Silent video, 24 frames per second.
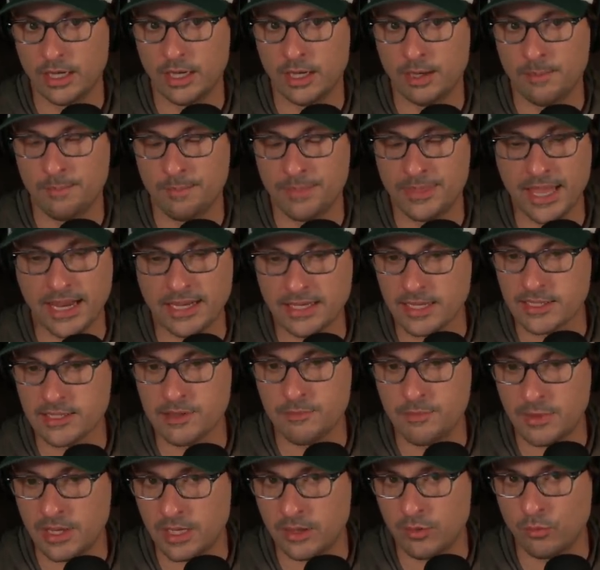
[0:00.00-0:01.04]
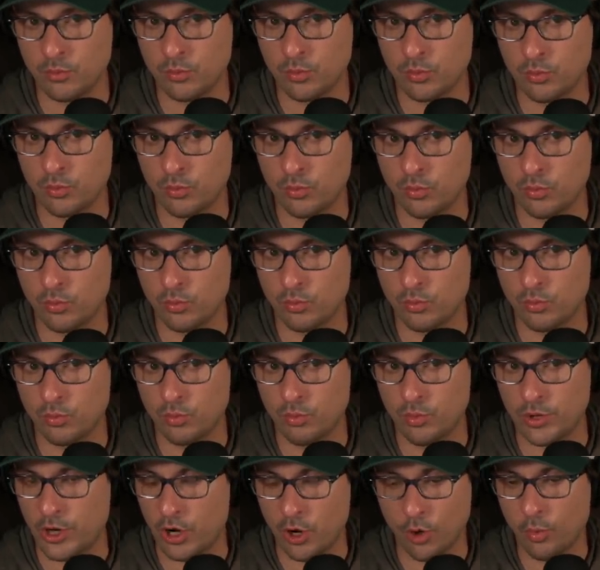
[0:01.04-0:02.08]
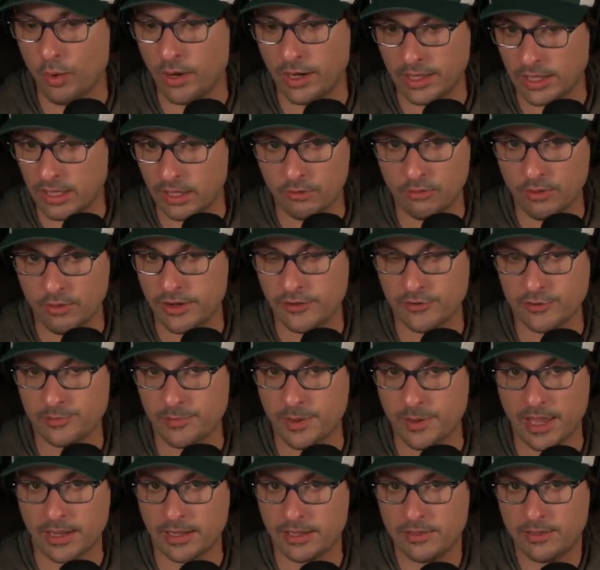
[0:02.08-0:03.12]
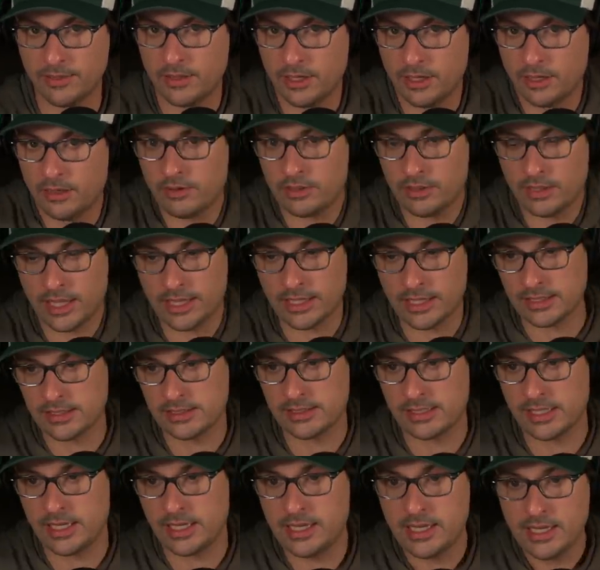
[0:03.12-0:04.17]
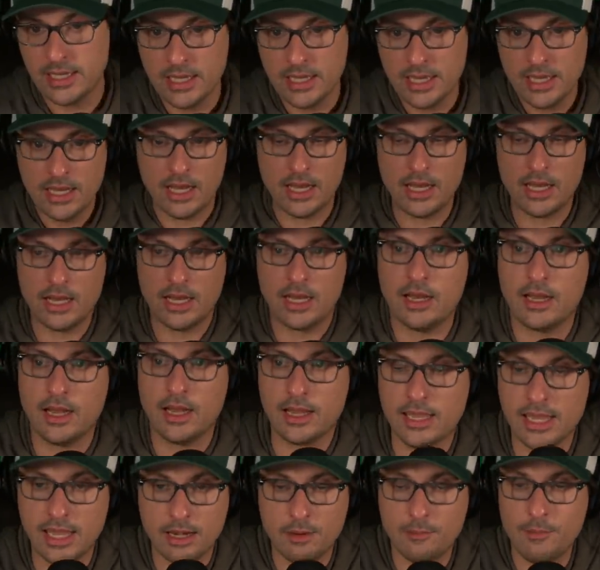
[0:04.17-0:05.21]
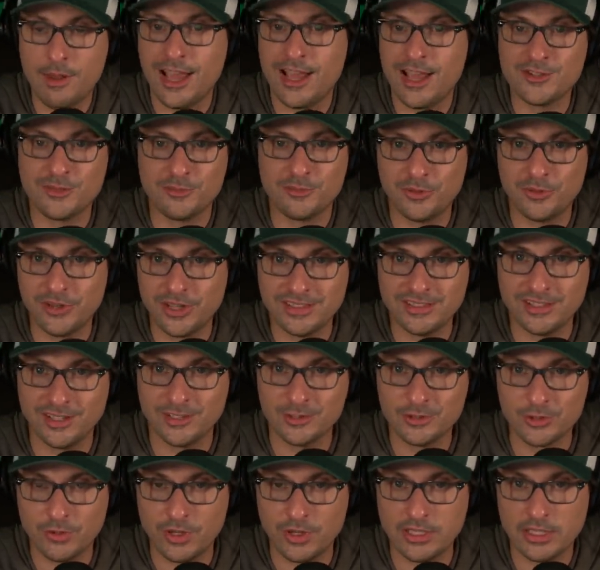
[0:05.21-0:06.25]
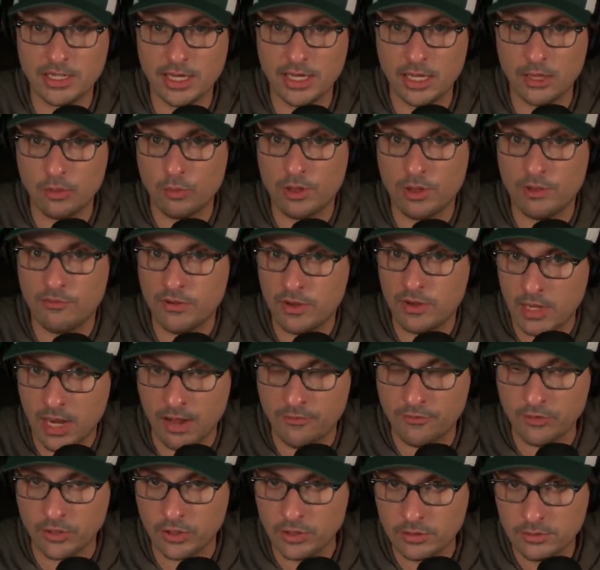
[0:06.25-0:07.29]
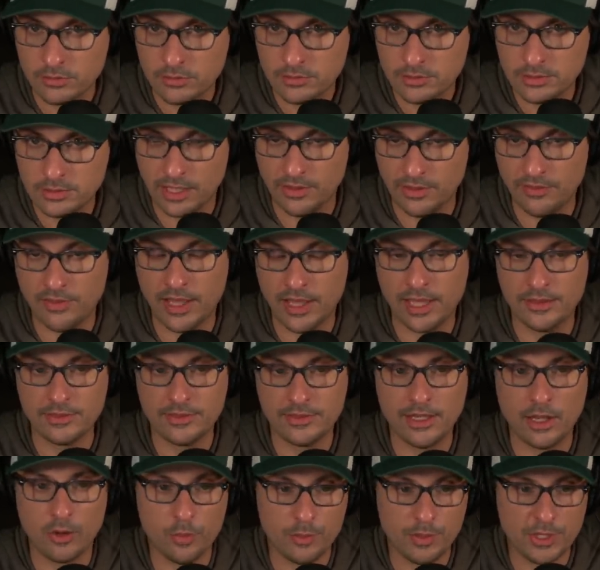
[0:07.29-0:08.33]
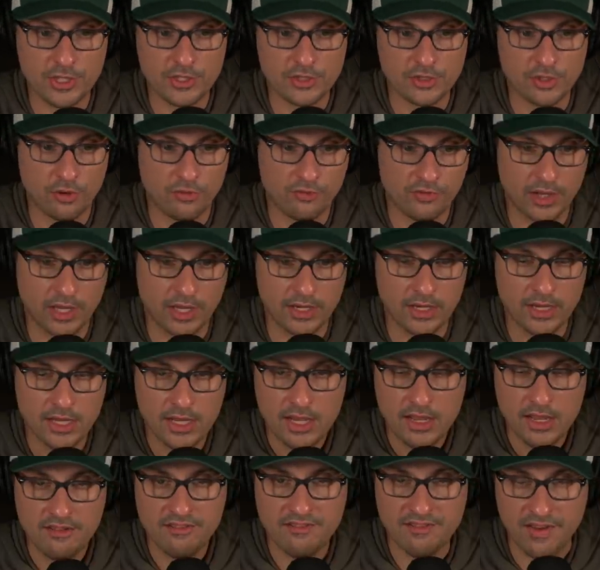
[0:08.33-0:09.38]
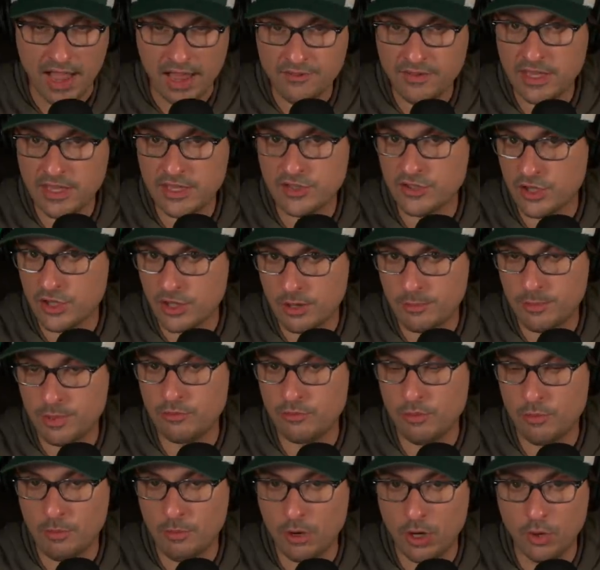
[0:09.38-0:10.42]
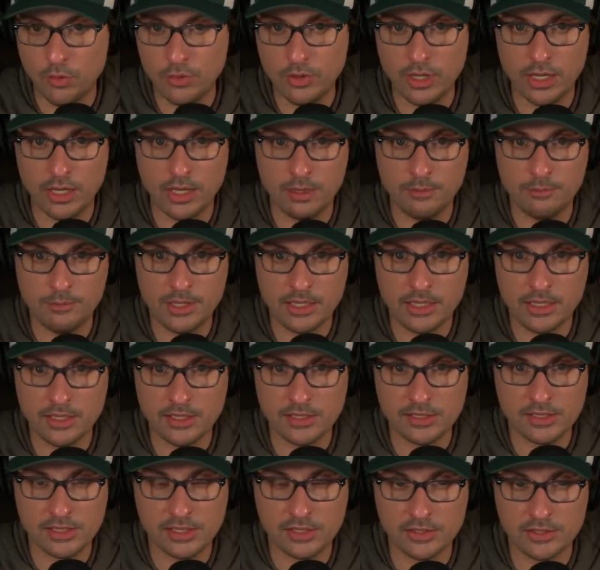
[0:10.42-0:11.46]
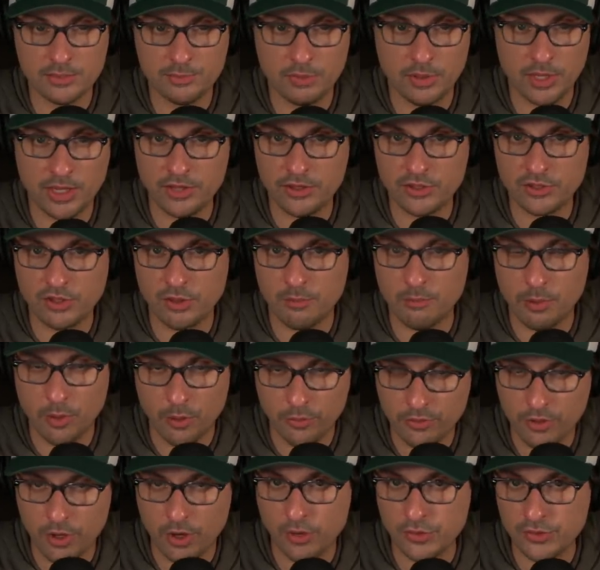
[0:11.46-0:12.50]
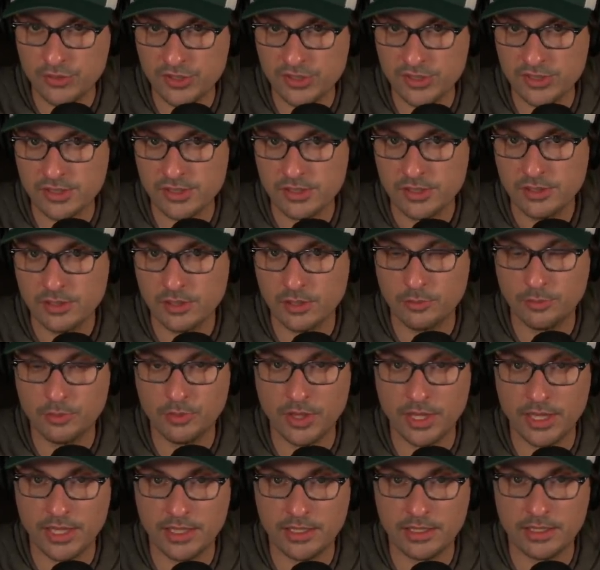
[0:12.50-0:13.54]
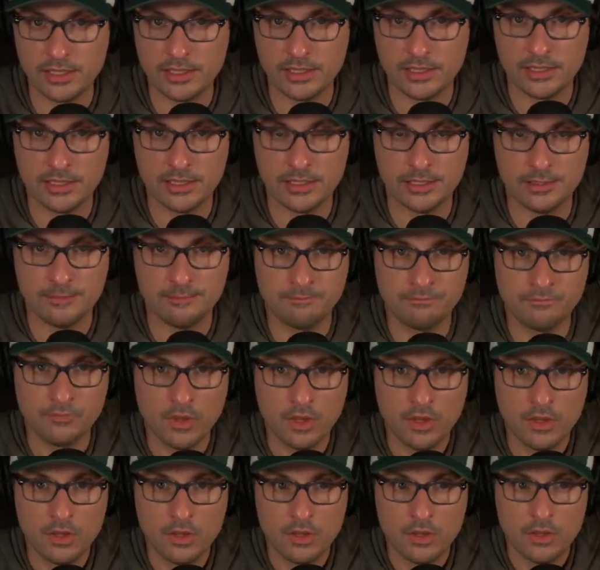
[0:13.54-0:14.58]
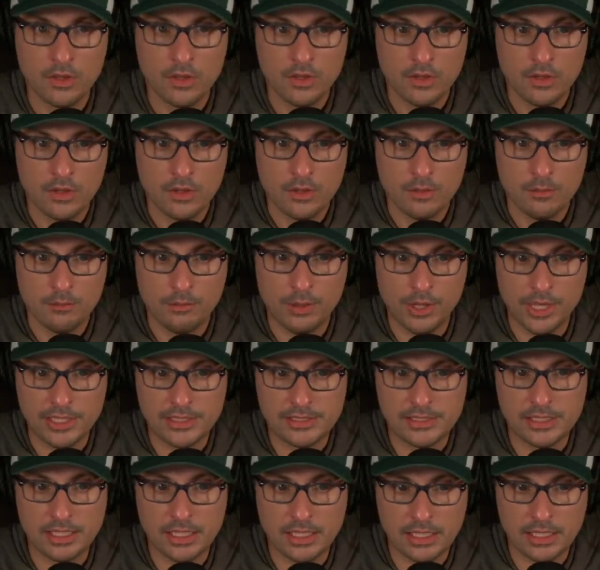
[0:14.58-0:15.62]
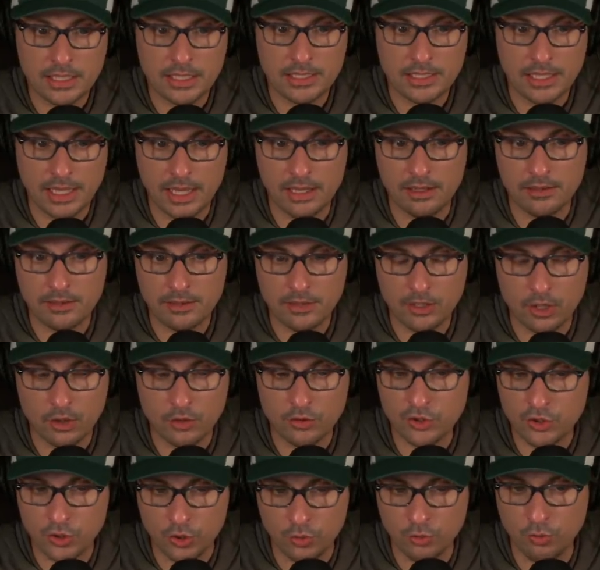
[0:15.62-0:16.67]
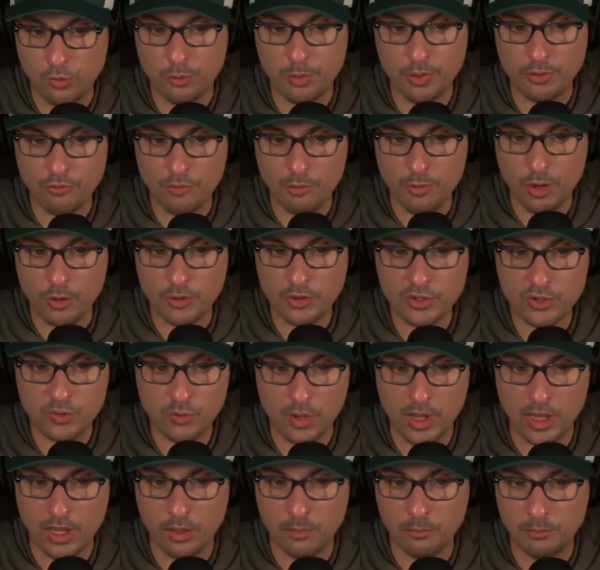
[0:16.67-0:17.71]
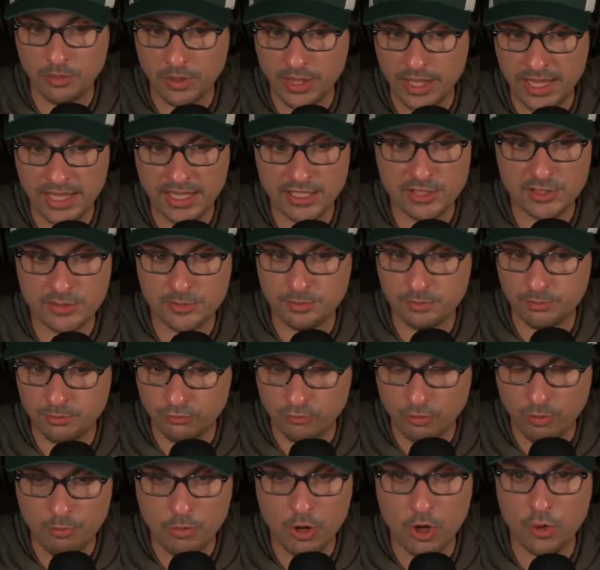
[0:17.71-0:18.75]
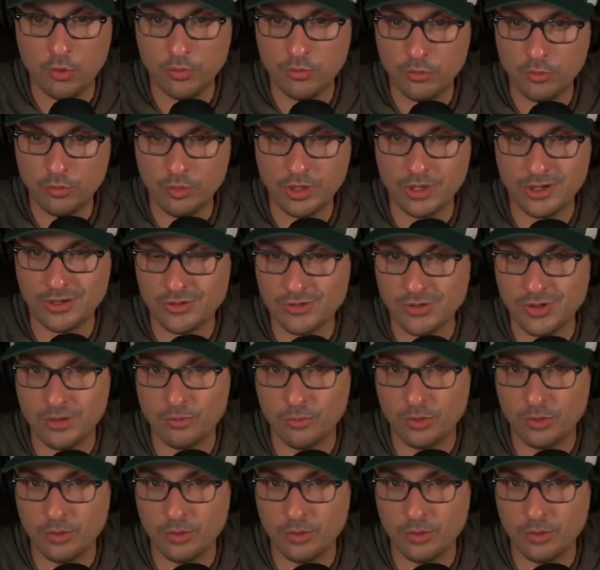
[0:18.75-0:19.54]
Um, that doesn't mean we don't want to get Raiders back in there and Legacy. Uh, I can't imagine playing Delta Green together. We have never done that. That would be so fun. 5e is going to be remote um, because there's players on both coasts that are playing. Um, but uh, yeah, you know, Dune will be remote as well. Blades remote. We're gonna try.